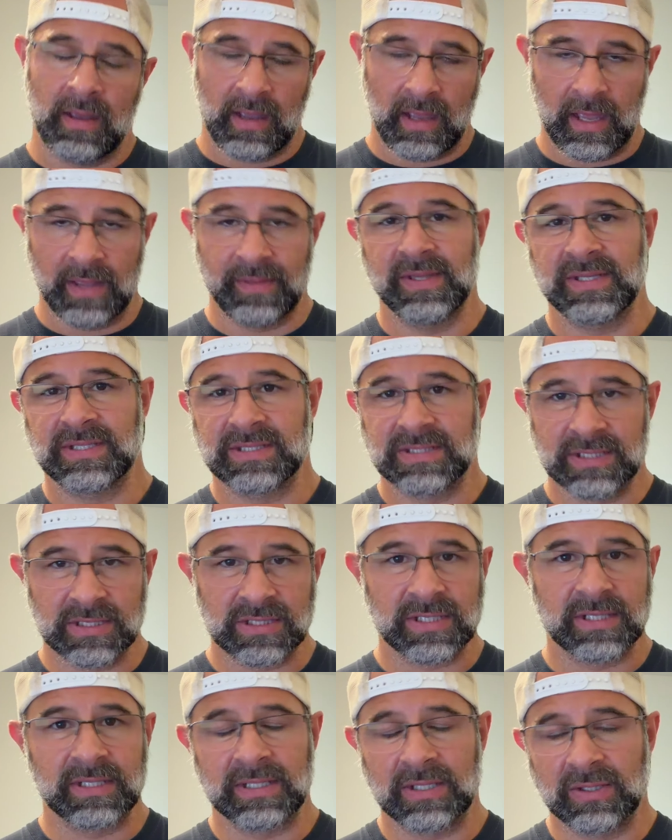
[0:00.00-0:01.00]
And this is just
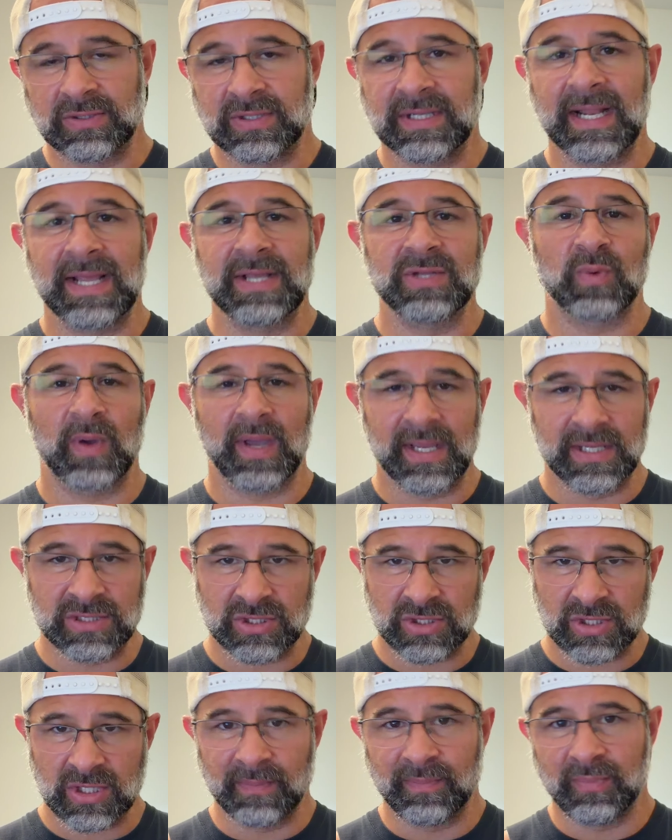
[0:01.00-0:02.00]
going to, today's weigh-in is
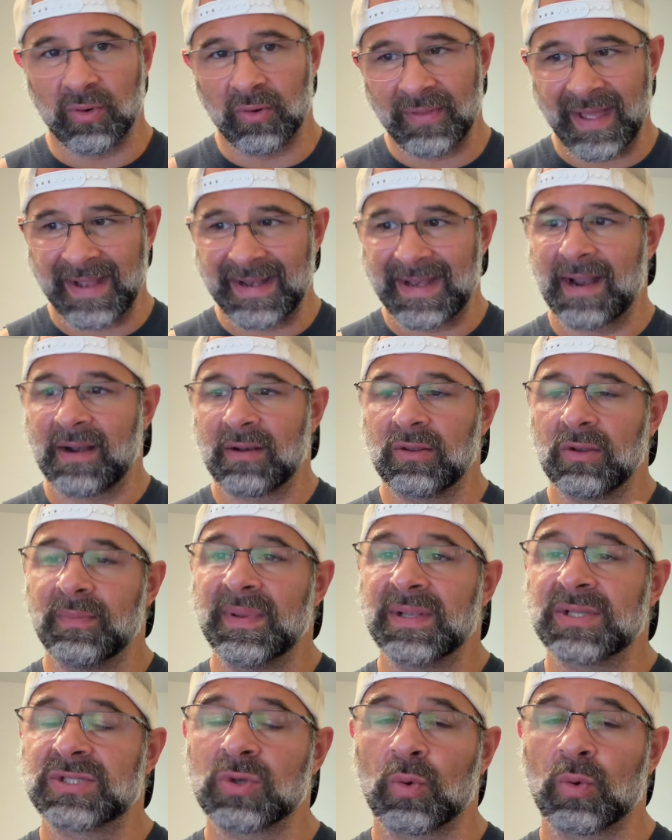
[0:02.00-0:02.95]
just going to pull that down a little bit.